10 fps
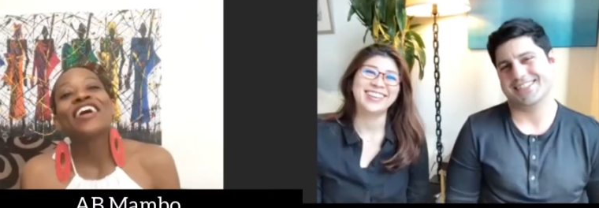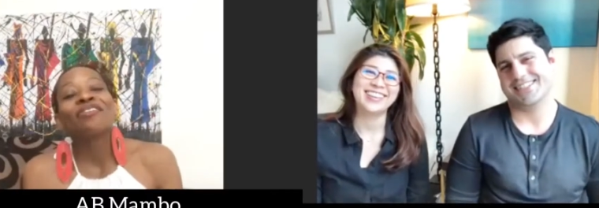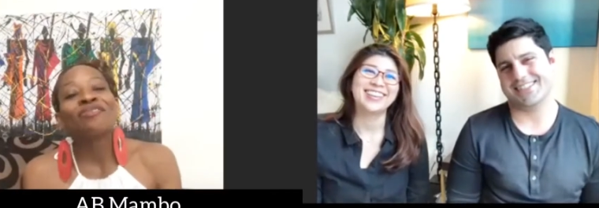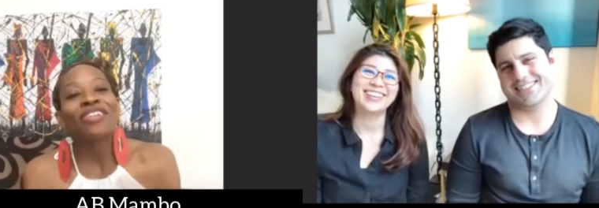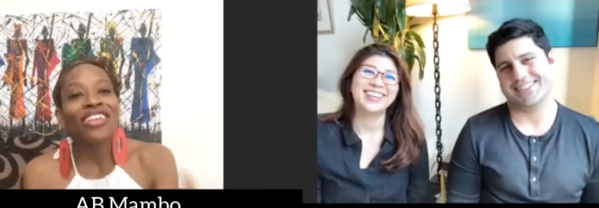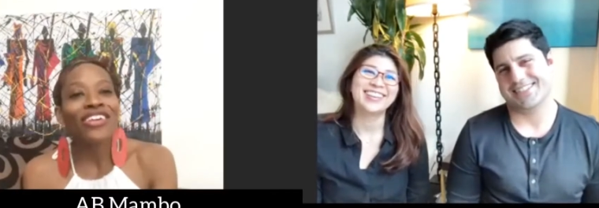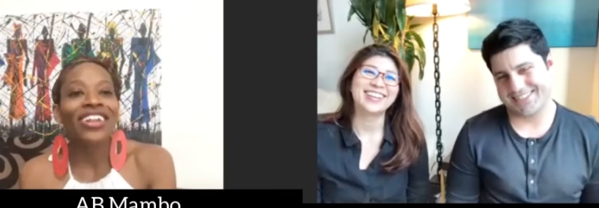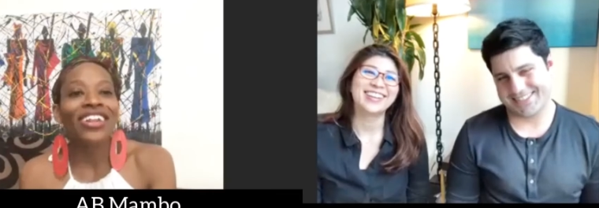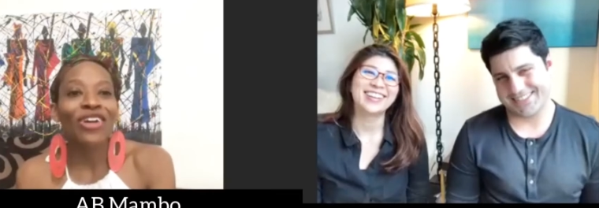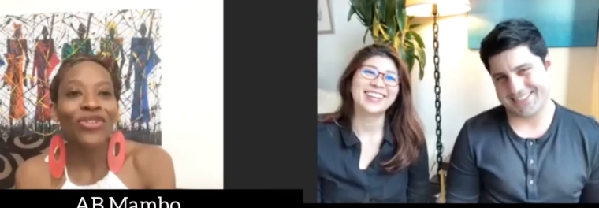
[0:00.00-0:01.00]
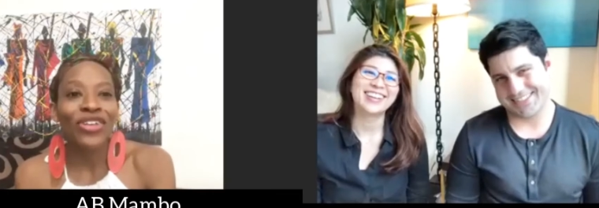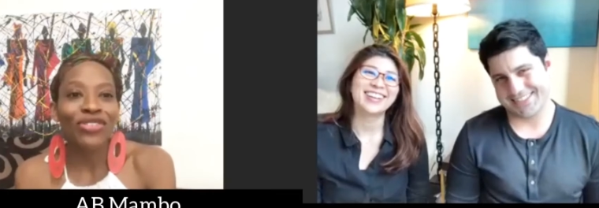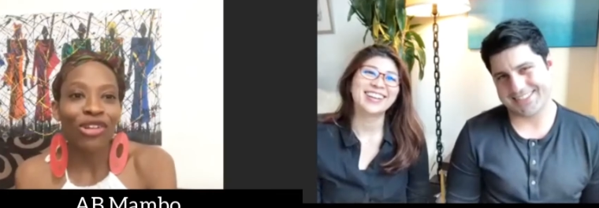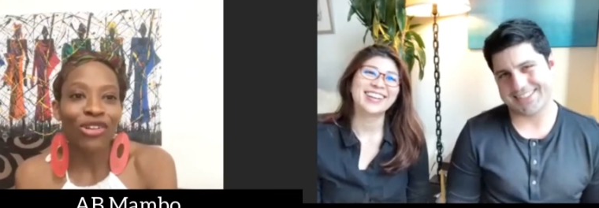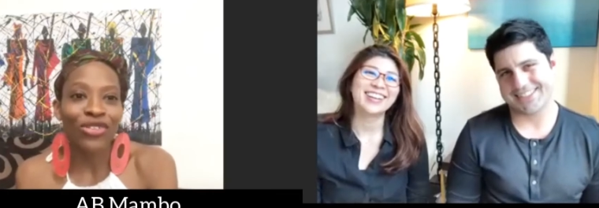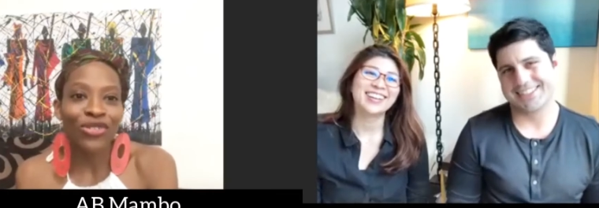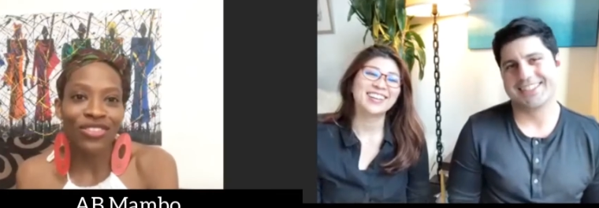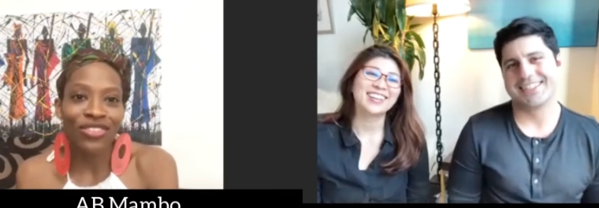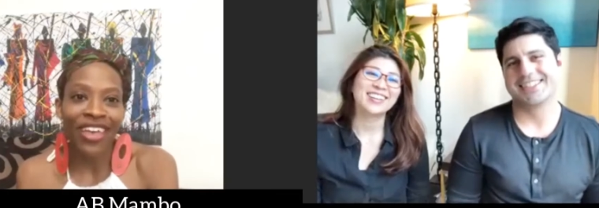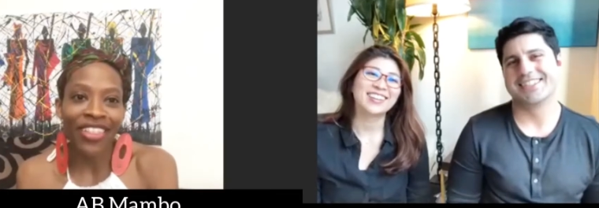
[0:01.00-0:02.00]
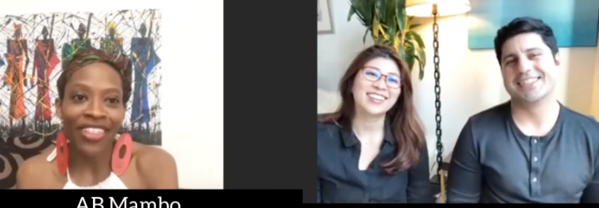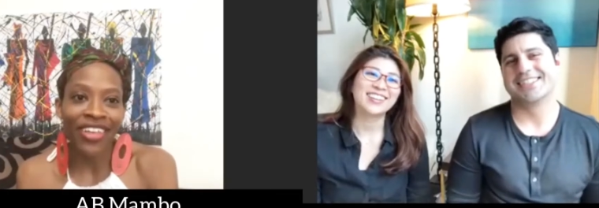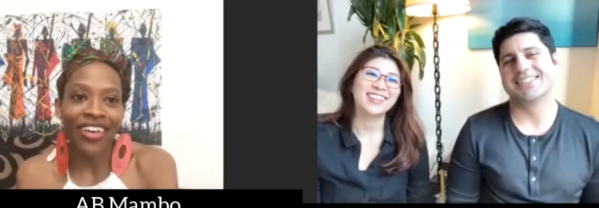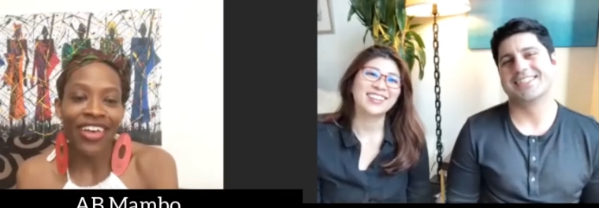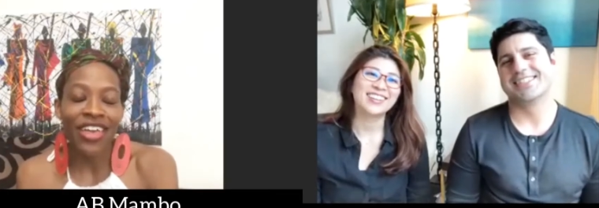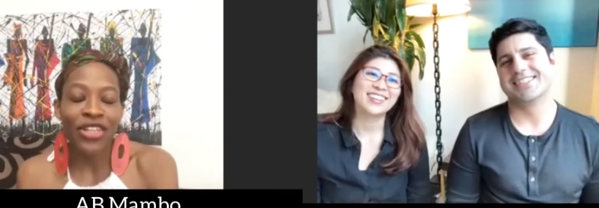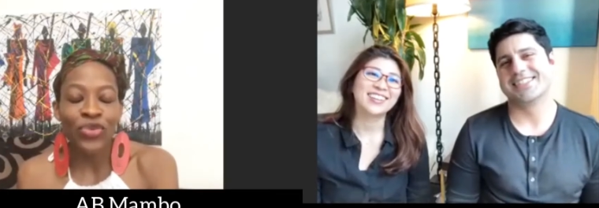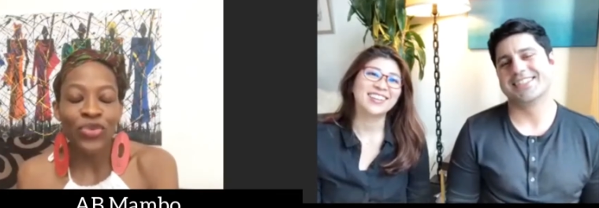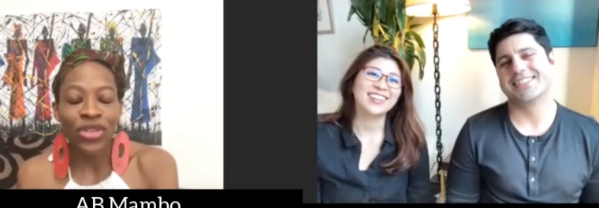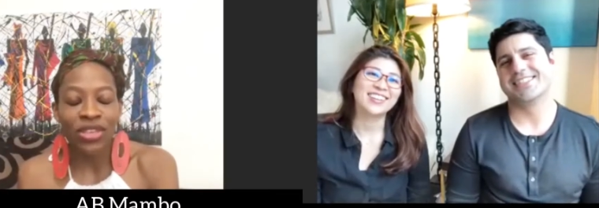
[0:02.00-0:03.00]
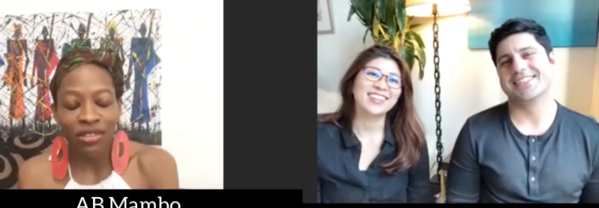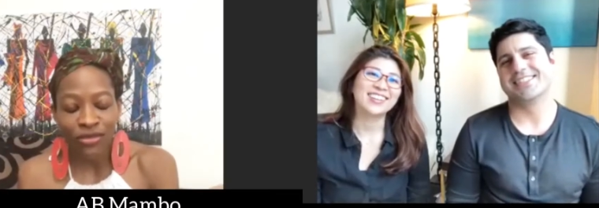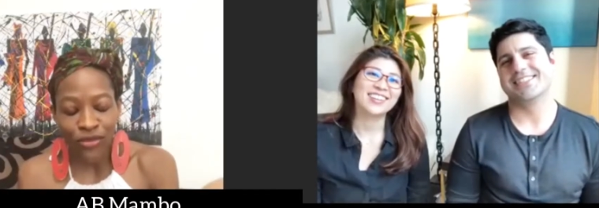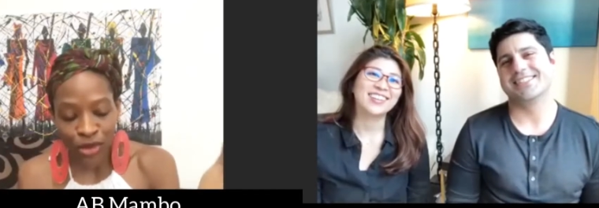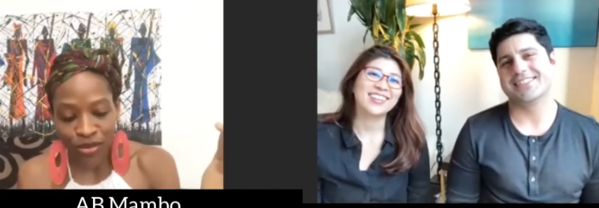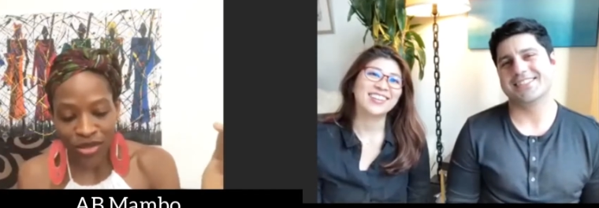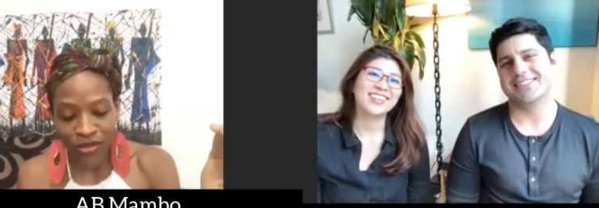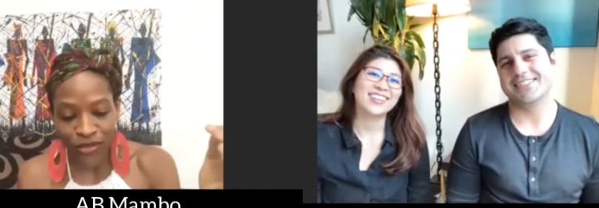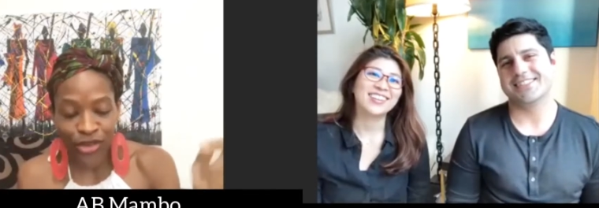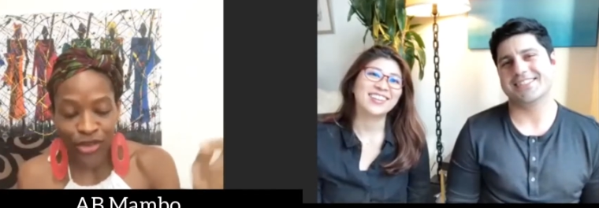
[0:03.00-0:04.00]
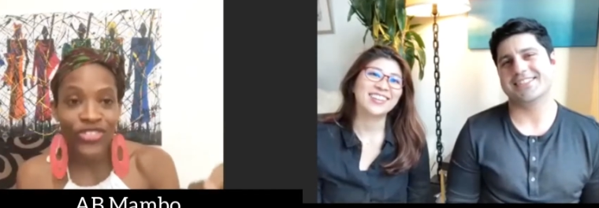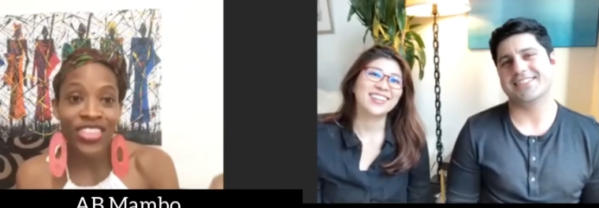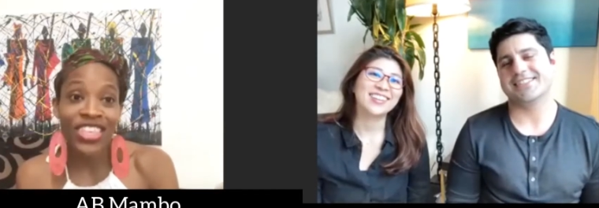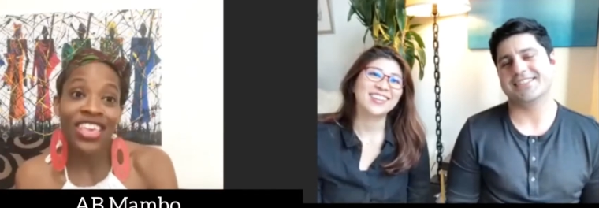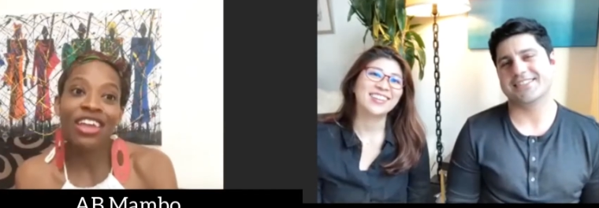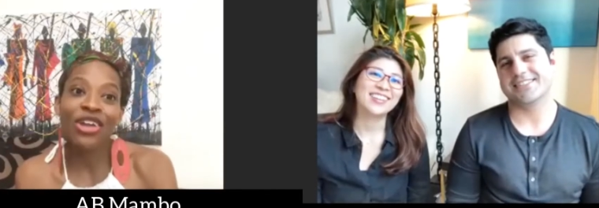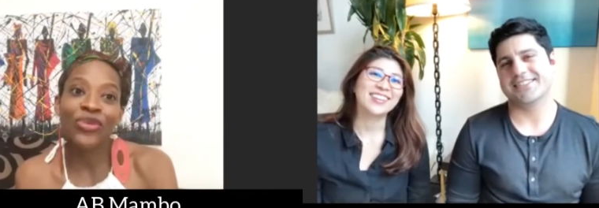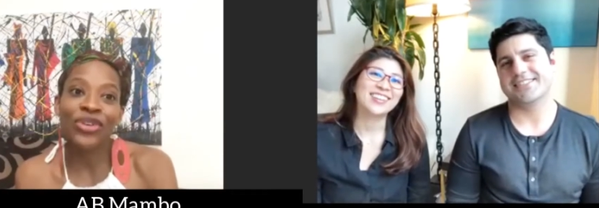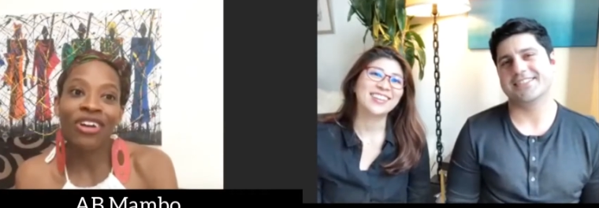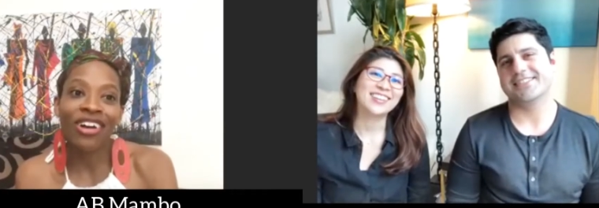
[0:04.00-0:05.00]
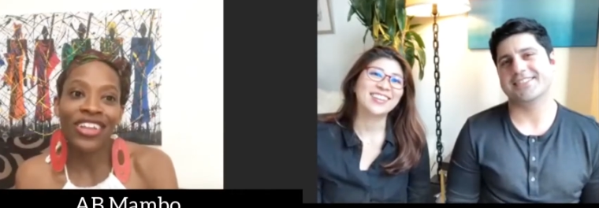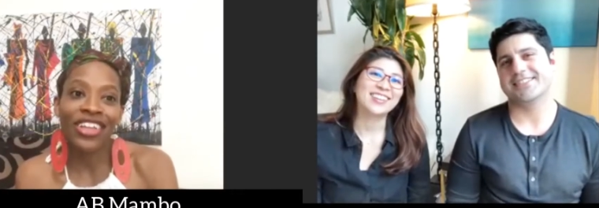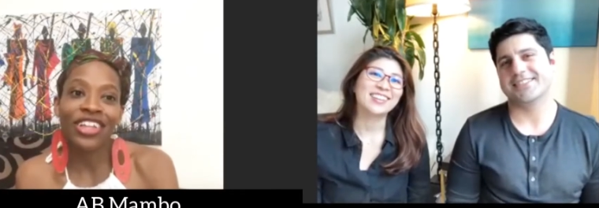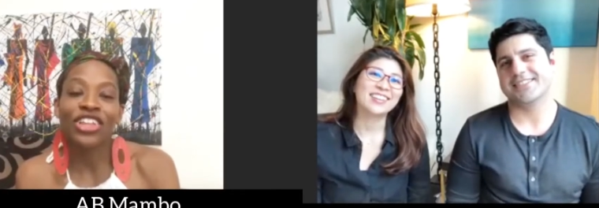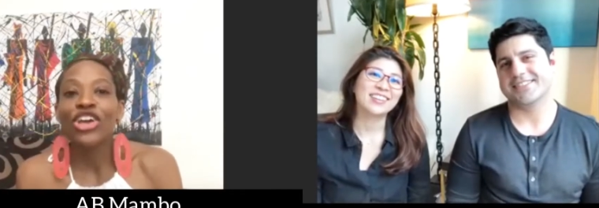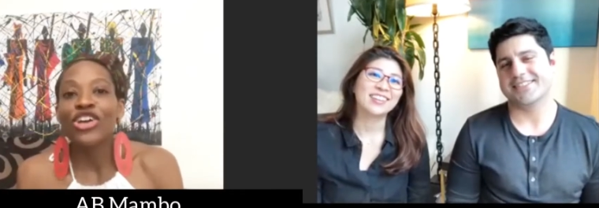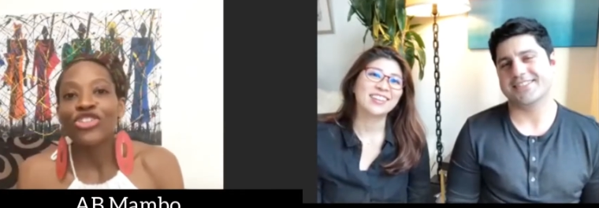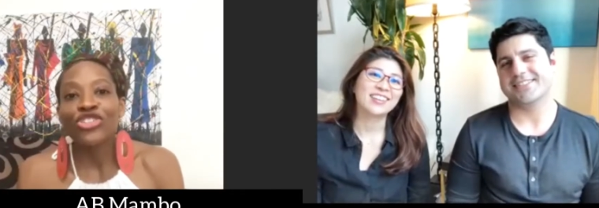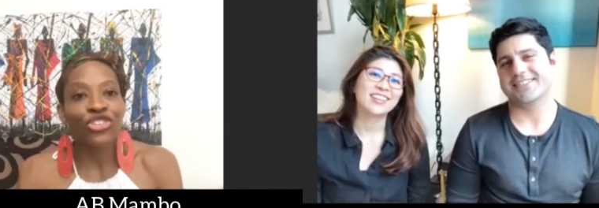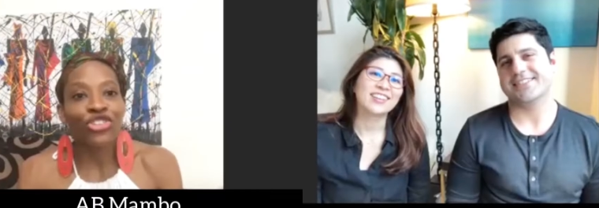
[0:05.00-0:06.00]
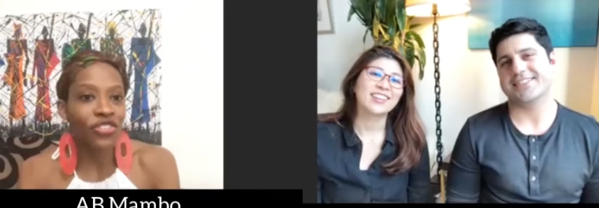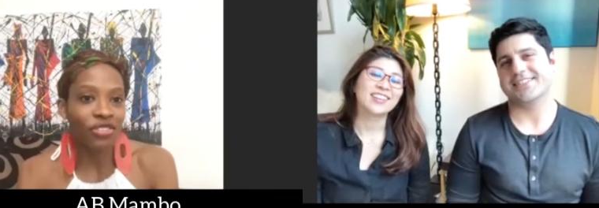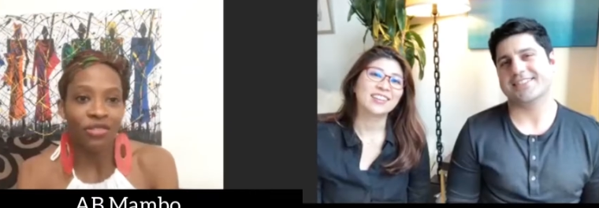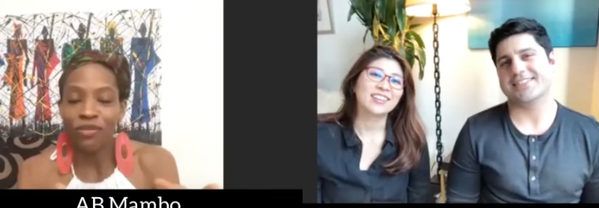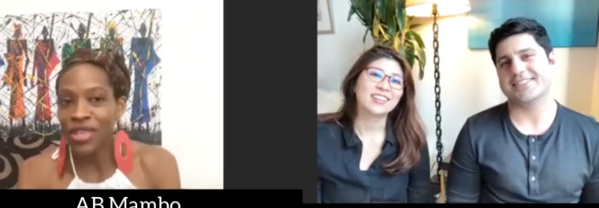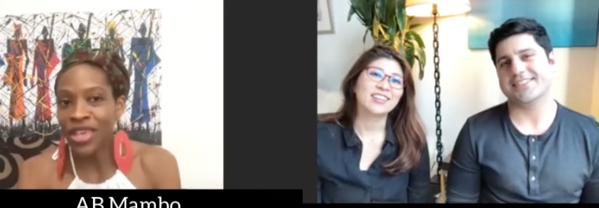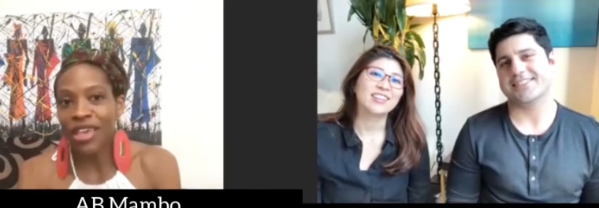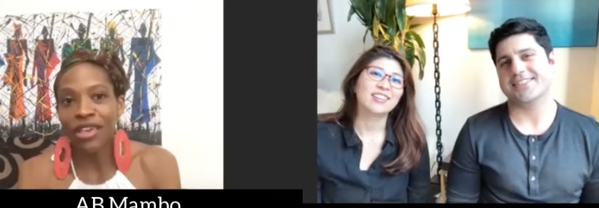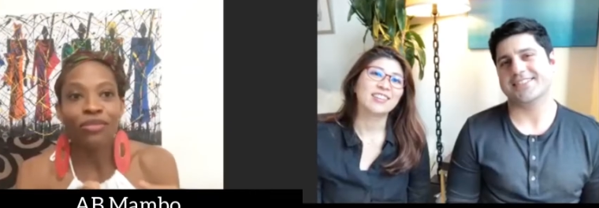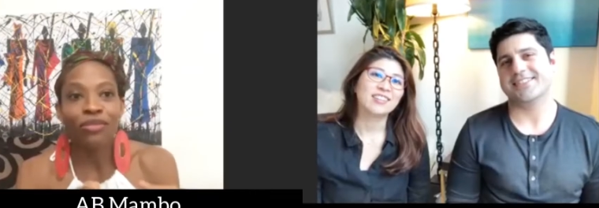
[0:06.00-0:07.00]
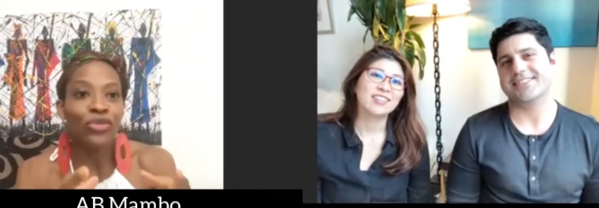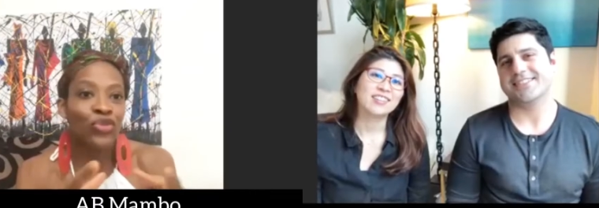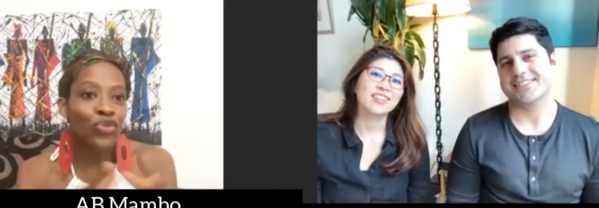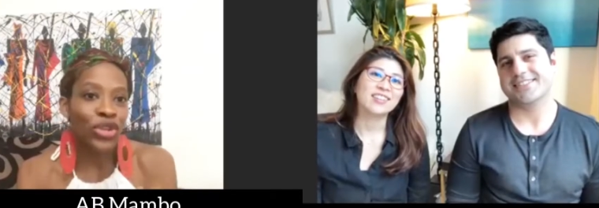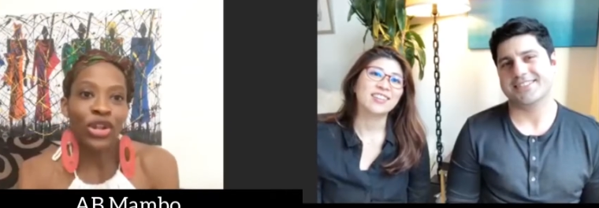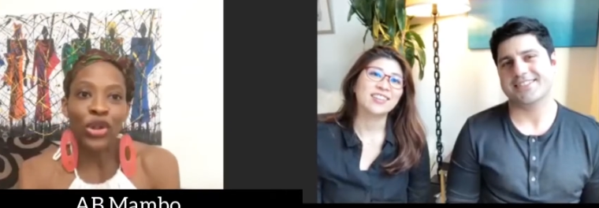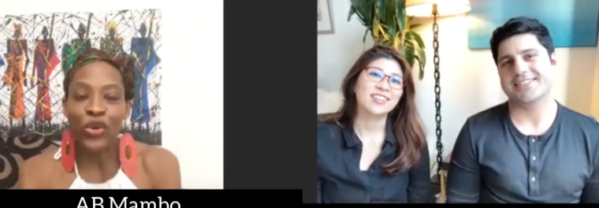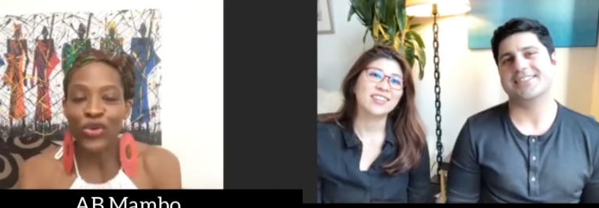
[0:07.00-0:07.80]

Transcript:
Speaker 1: Masayo and I went to law school together, and we, from the first year we got in, just became really close